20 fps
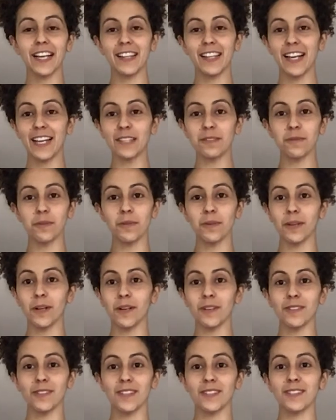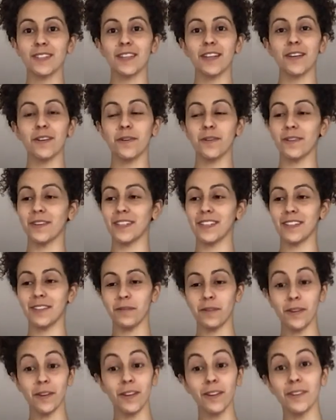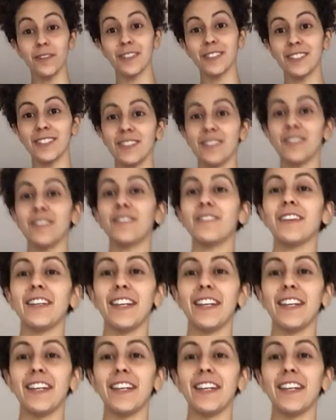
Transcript: And that's what we are going to do